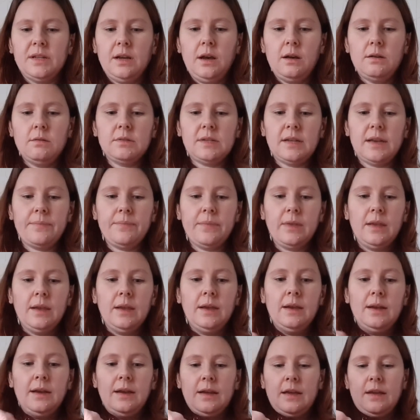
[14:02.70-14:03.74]
hold it.
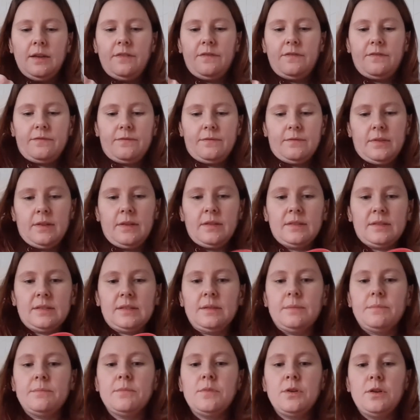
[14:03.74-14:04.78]
If it's
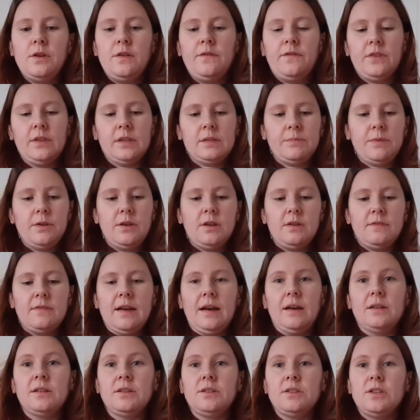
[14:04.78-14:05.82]
to move the spoon
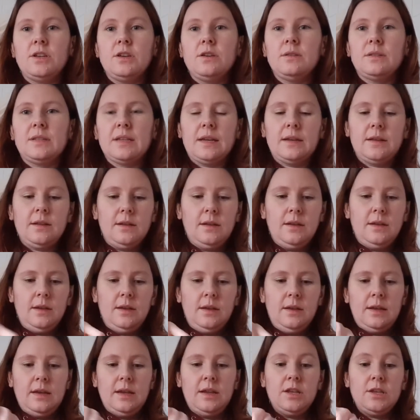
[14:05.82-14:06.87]
around and use it
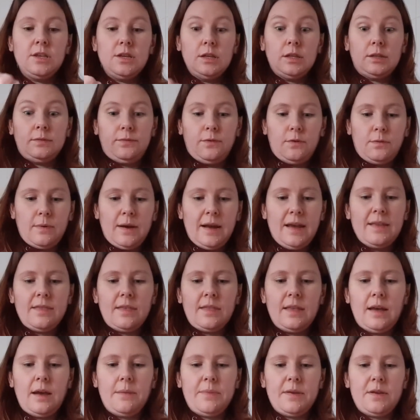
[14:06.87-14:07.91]
in a useful way,
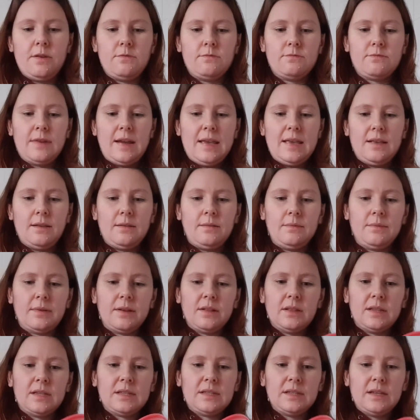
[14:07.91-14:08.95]
then that'd be great with
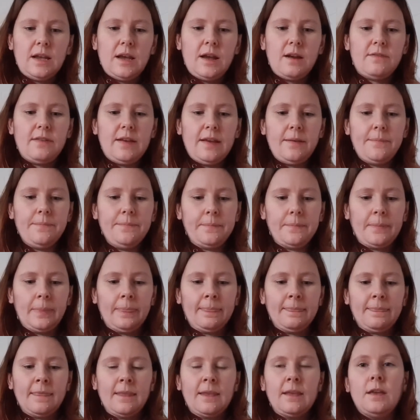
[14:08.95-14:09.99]
good stirring.
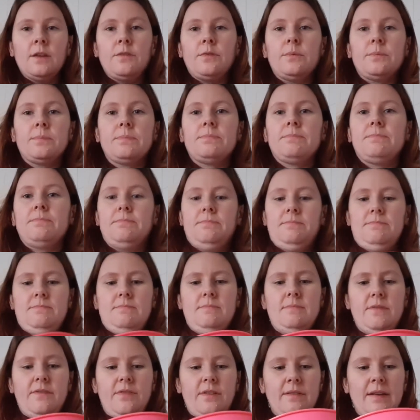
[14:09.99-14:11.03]

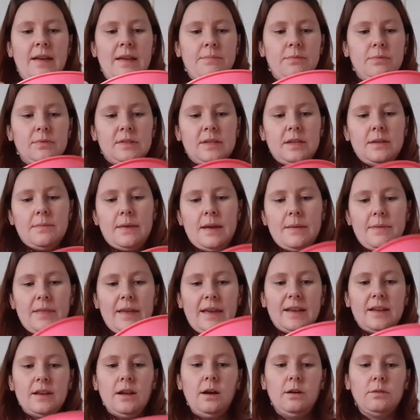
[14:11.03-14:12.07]
If they're able to, maybe they
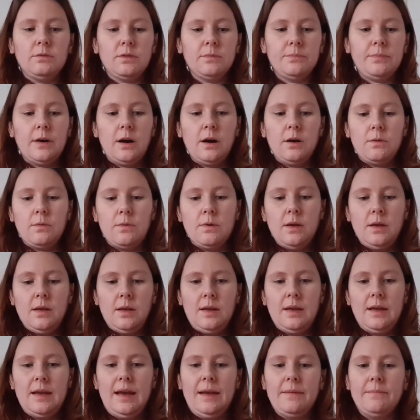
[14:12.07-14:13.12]
can hold the bowl
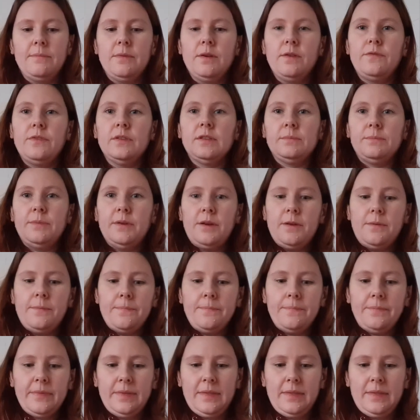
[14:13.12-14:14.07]
and move the spoon.